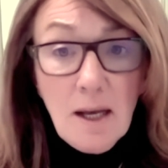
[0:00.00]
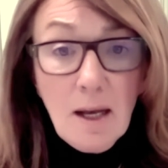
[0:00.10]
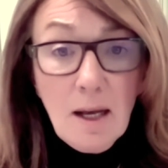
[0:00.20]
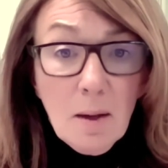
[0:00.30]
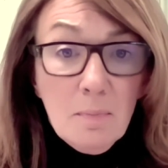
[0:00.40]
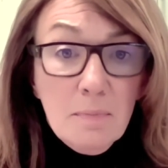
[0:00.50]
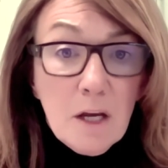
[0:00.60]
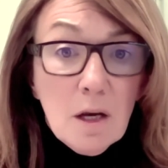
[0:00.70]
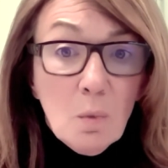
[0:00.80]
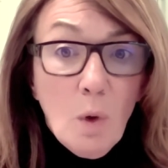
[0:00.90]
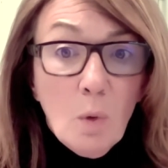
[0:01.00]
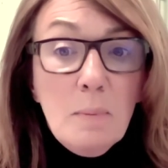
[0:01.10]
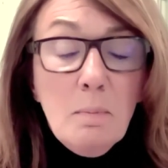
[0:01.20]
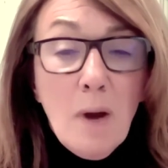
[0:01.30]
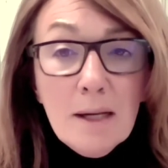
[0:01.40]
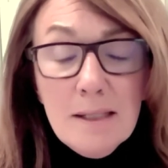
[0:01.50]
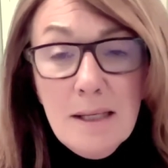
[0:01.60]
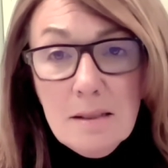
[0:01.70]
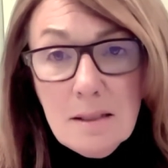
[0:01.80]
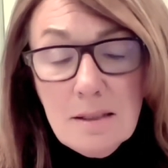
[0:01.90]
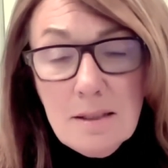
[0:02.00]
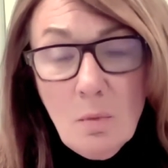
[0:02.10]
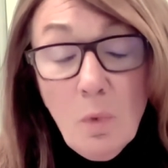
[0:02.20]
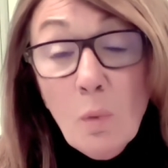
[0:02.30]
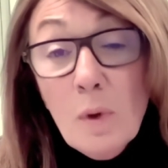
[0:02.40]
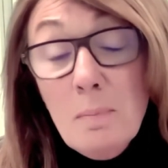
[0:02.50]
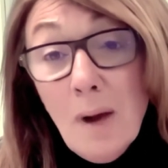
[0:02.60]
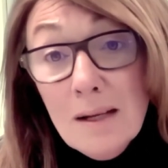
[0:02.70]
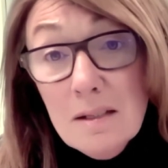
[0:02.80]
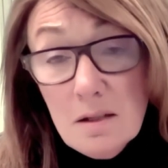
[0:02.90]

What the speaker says: What we might